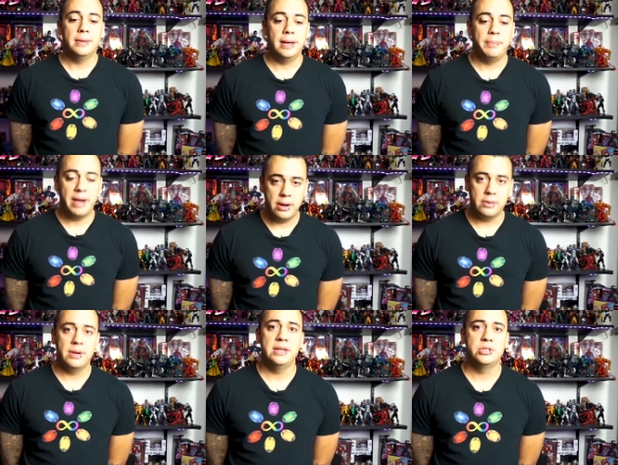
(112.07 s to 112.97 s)
uh,
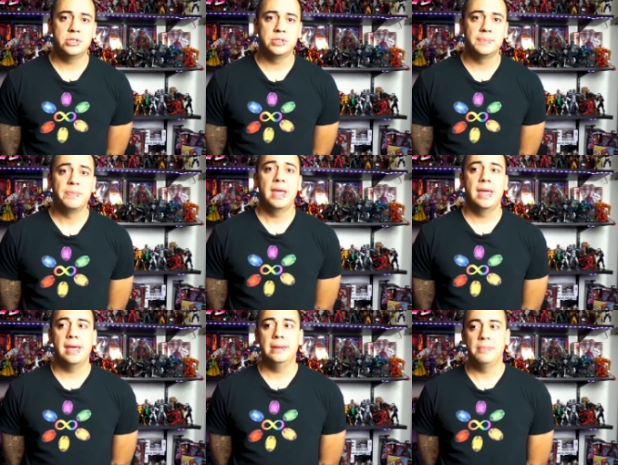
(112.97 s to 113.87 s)
Power Rangers,
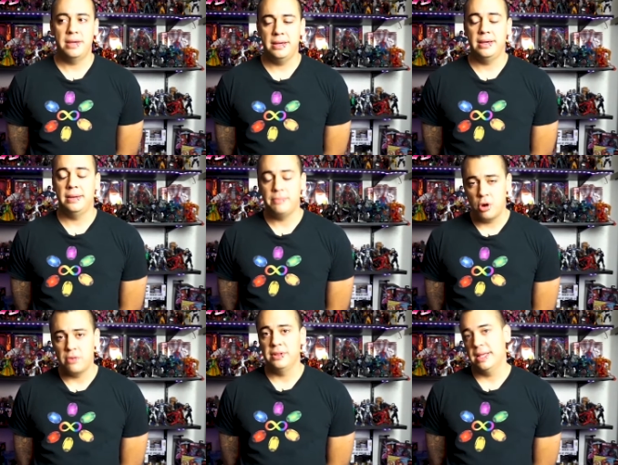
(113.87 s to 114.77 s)
and uh,
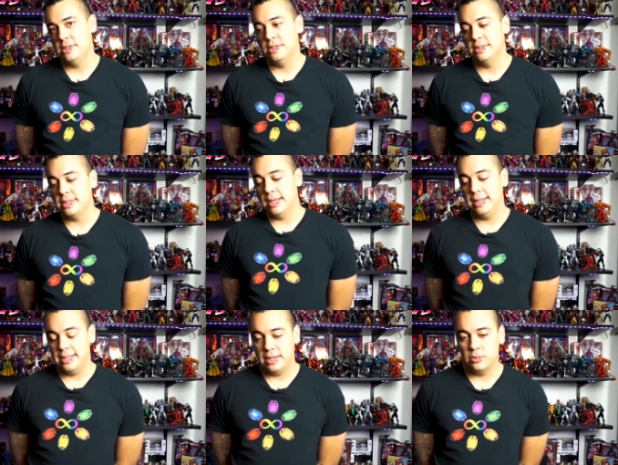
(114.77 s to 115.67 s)
Marvel Legends,
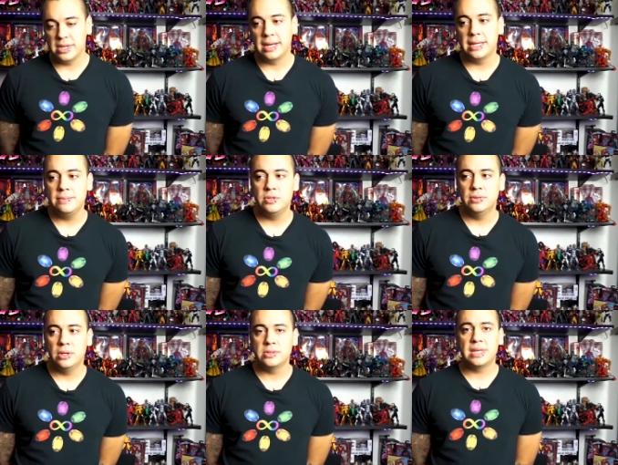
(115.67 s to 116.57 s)
and uh, we'll kind of keep
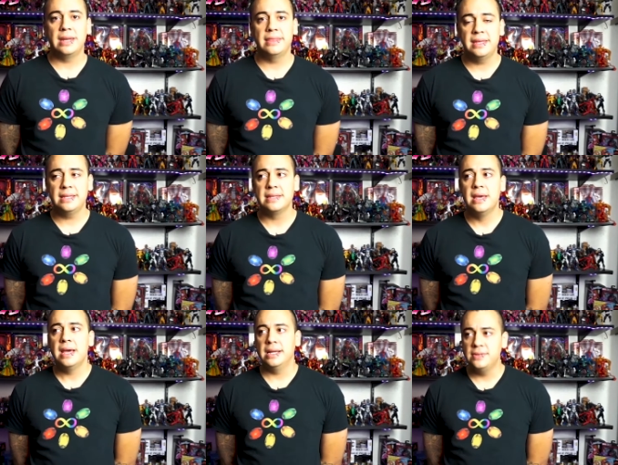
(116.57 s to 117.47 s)
doing those kind of things.
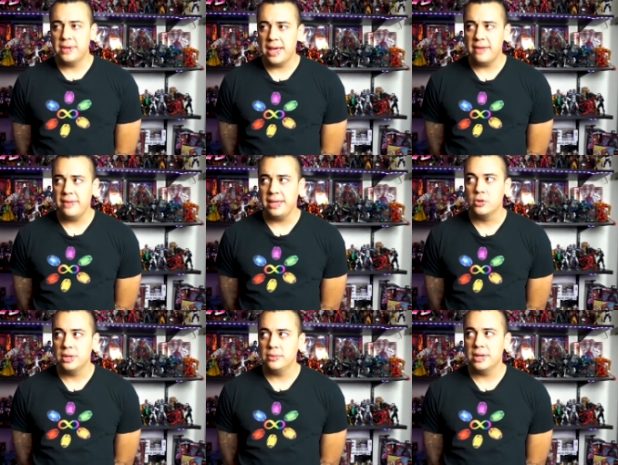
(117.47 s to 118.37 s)
I do have a
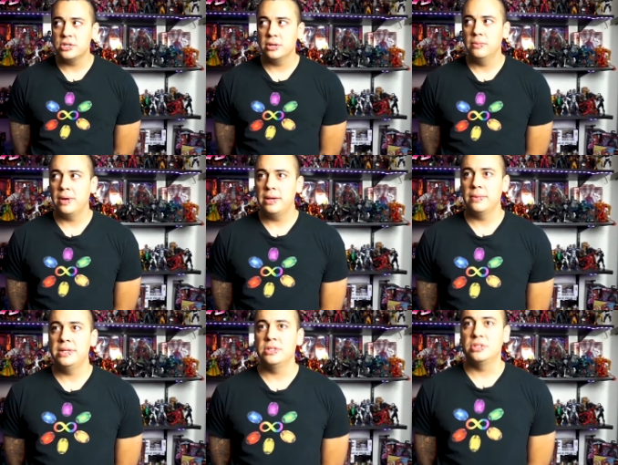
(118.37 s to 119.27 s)
Green Ranger and White
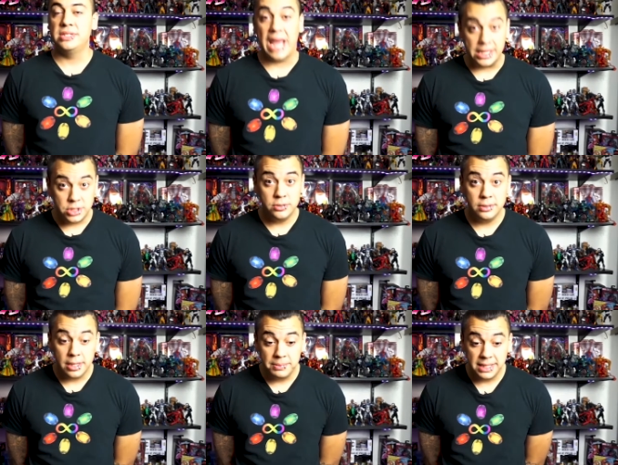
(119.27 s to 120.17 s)
Ranger statue
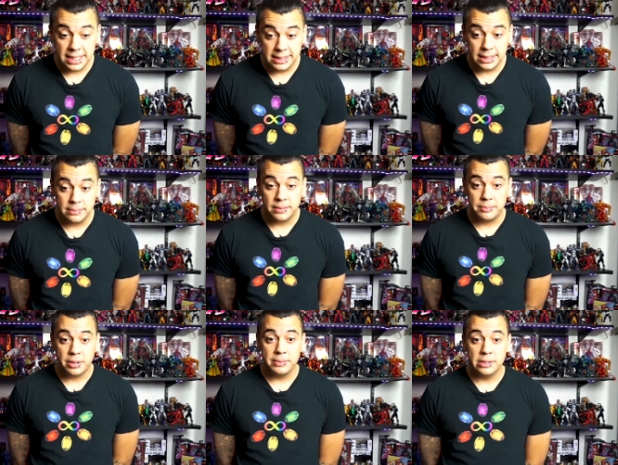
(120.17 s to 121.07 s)
coming in that I'm, I'm
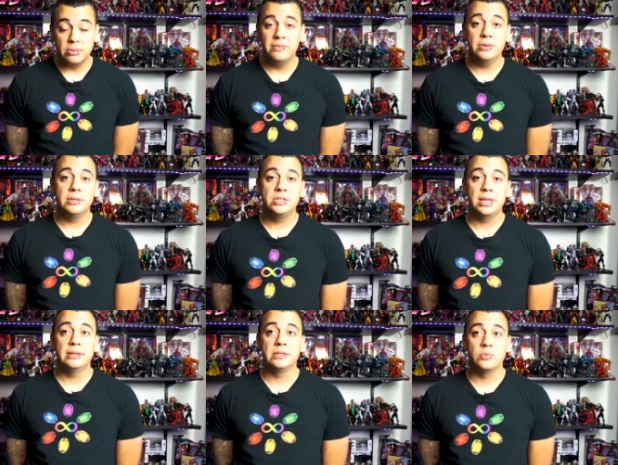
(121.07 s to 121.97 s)
probably going to review on the
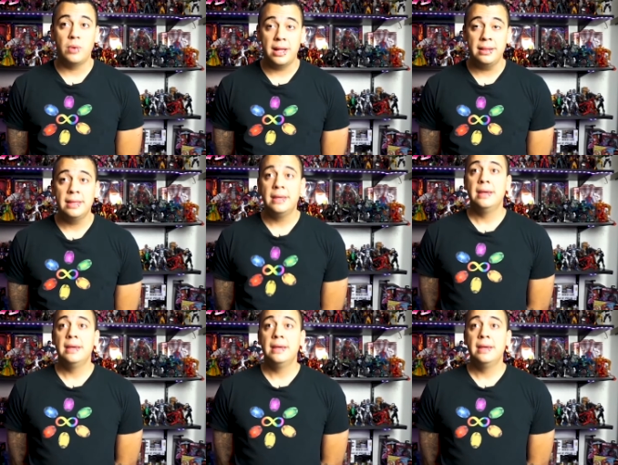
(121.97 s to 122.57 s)
channel as well.